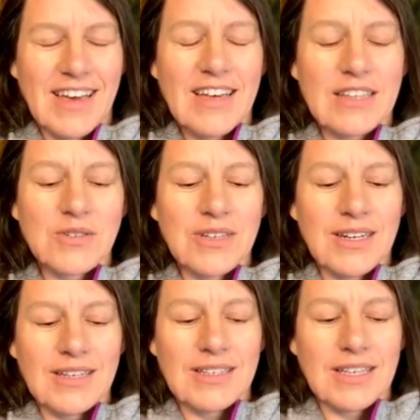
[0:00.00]
That's one of the
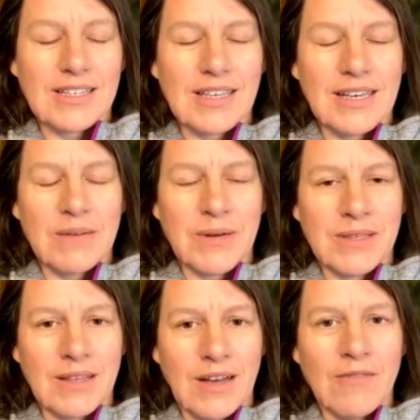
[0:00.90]
nice things I like about
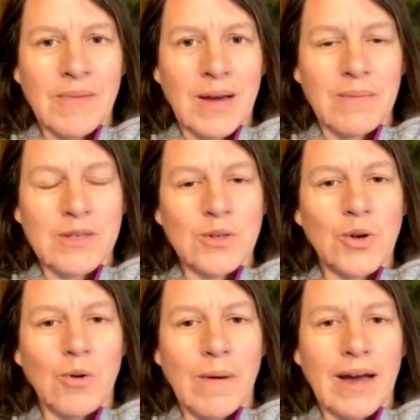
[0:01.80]
the love map is you
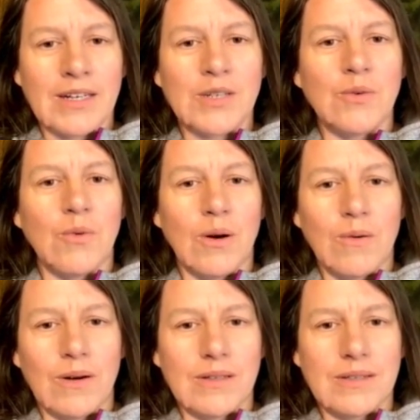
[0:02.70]
go back to what
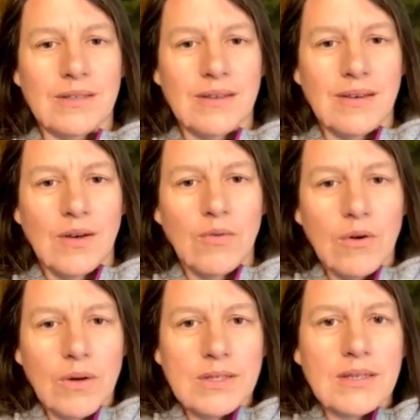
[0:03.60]
was
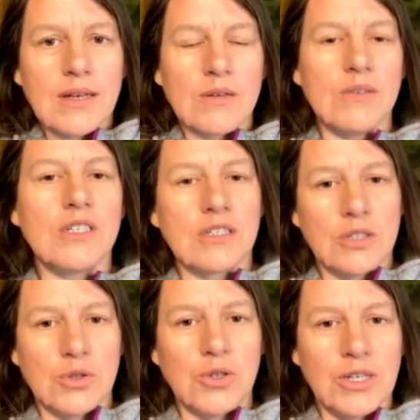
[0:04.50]
it that originally
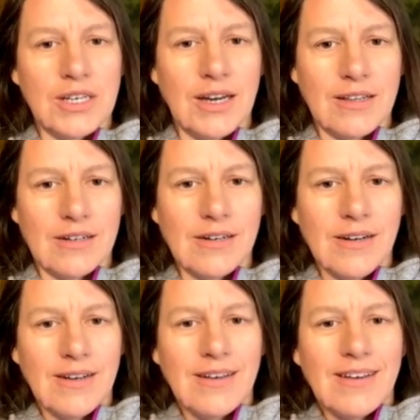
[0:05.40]
drew you together,
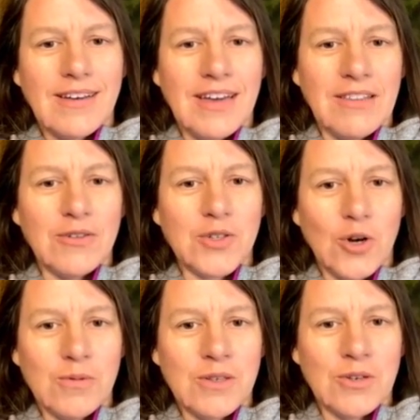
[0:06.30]
and those
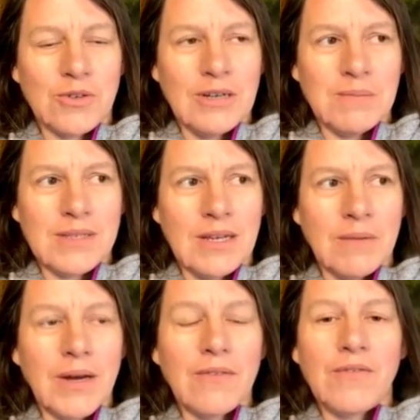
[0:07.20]
hopes and dreams. And
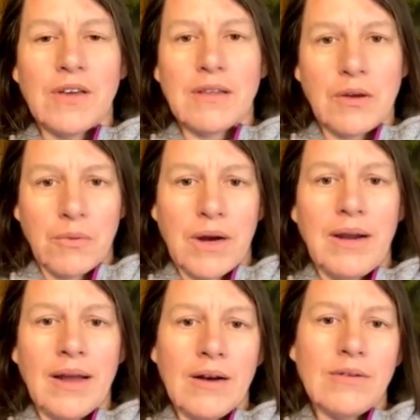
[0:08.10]
it might feel like right
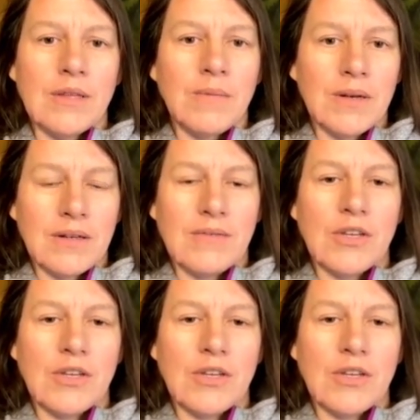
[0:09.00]
now in the middle of the